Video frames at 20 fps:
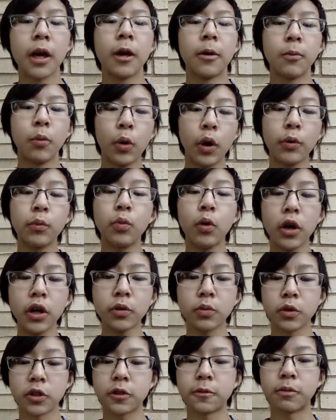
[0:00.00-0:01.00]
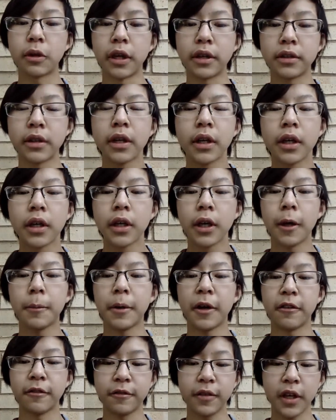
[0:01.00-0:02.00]
But when word was spread
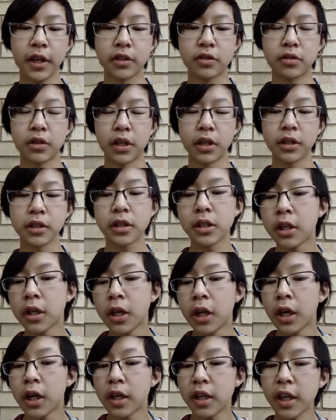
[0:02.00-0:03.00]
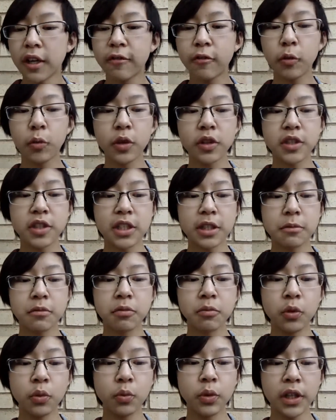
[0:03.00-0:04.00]
about fair trade, everyone seemed
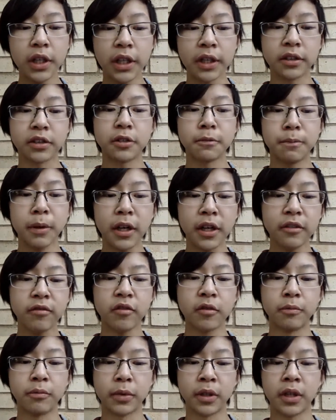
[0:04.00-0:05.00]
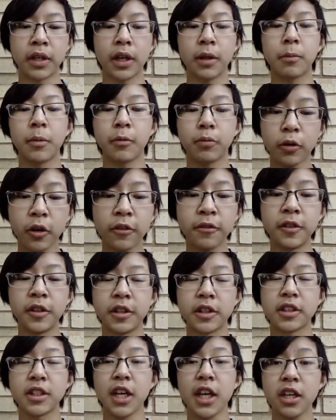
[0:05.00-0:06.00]
more willing to buy from me, and my
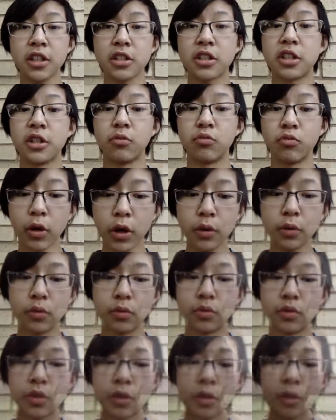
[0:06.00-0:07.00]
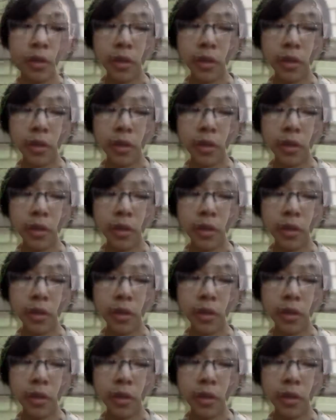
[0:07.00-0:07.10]
profits actually rose.